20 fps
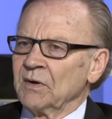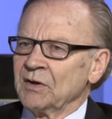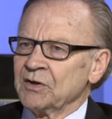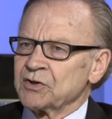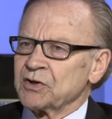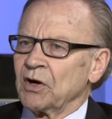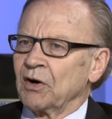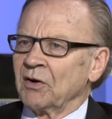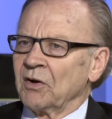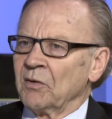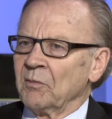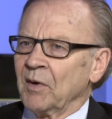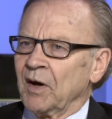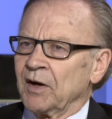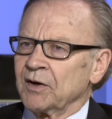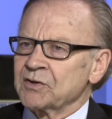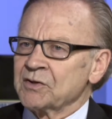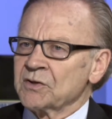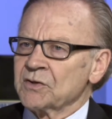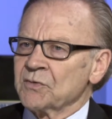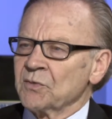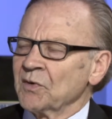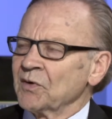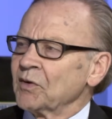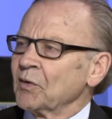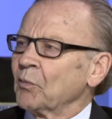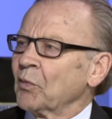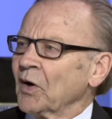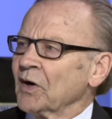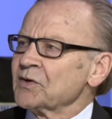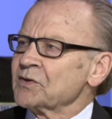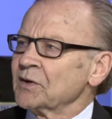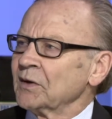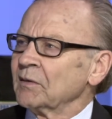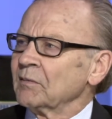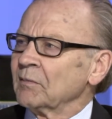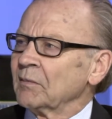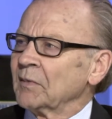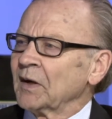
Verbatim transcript: shouting matches with the president,